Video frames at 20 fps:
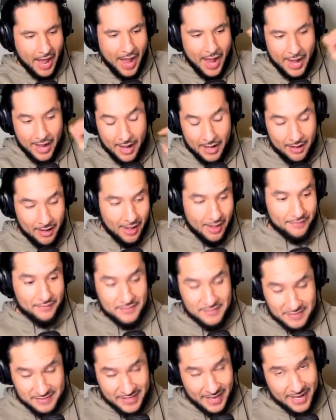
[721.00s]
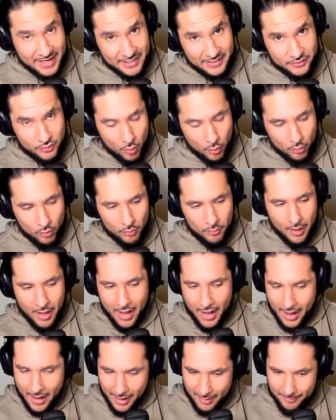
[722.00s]
I, this is anecdotal.
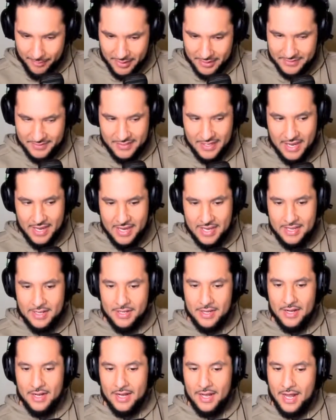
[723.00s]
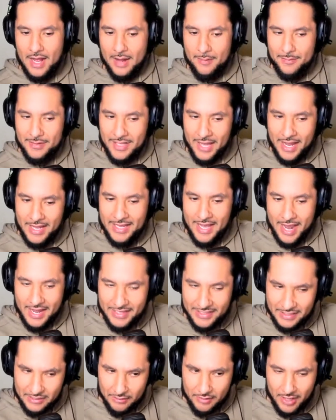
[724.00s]
I'm gonna say I'm gonna I,
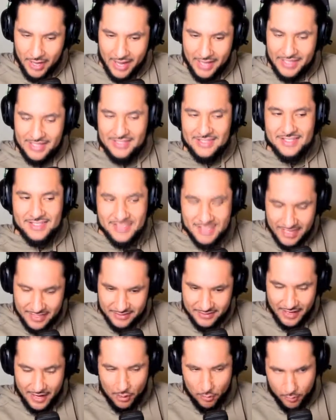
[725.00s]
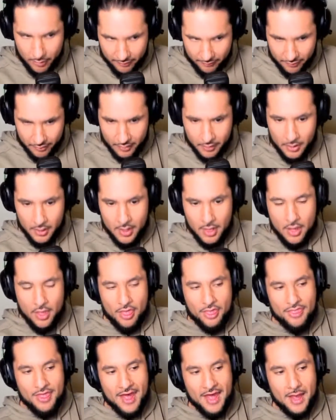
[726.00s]
get the I get the sense, however,
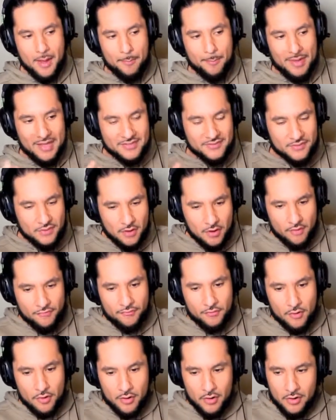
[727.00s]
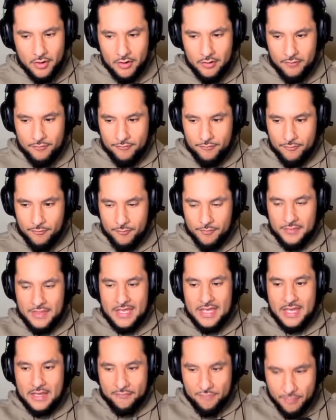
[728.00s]
that based off of
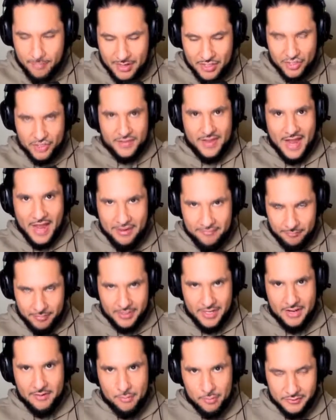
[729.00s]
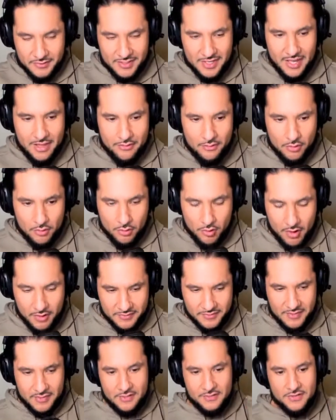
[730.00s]
the information that I've been able to gather
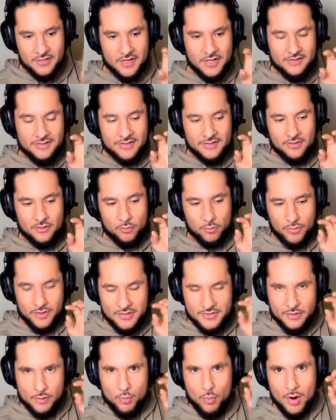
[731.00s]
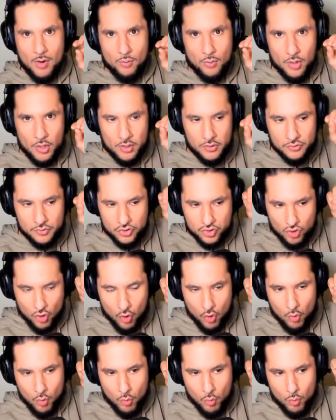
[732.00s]
across the internet, that the reason why we're
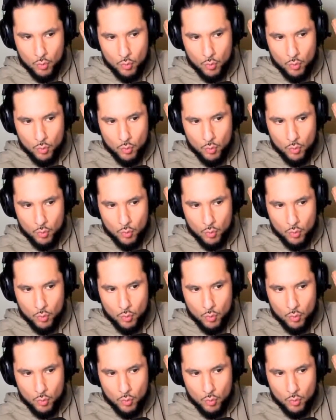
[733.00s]
so